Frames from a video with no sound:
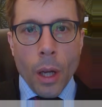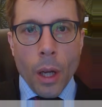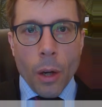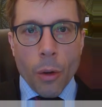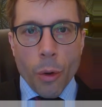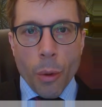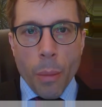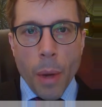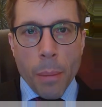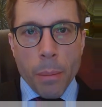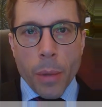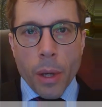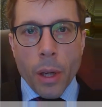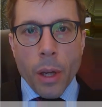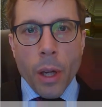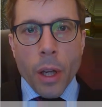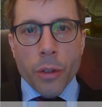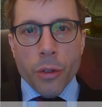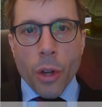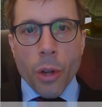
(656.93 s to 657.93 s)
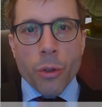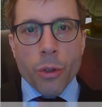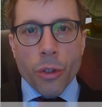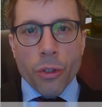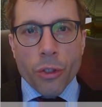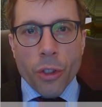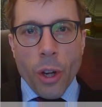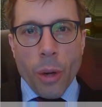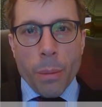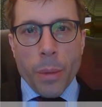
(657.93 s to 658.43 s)
Remember, don't
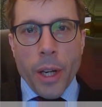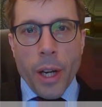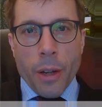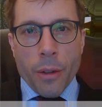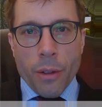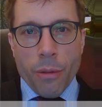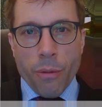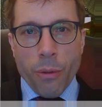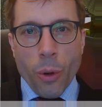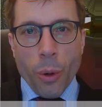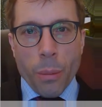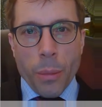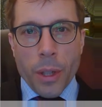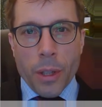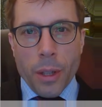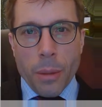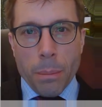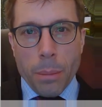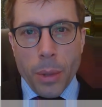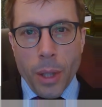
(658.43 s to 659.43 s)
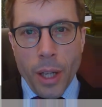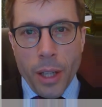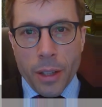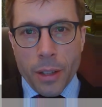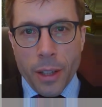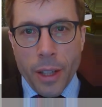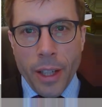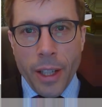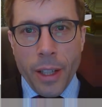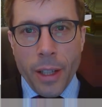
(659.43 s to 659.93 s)
just copy out the formula
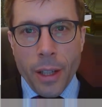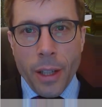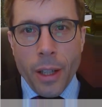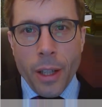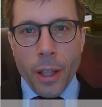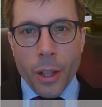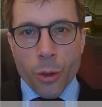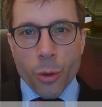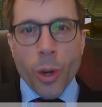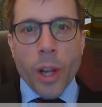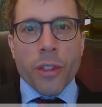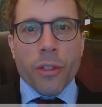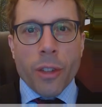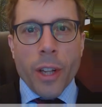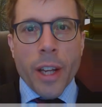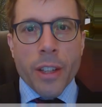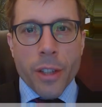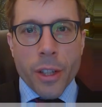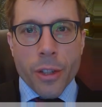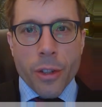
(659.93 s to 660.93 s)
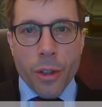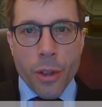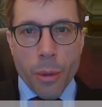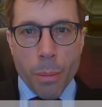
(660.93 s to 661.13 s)
blindly, translate it to the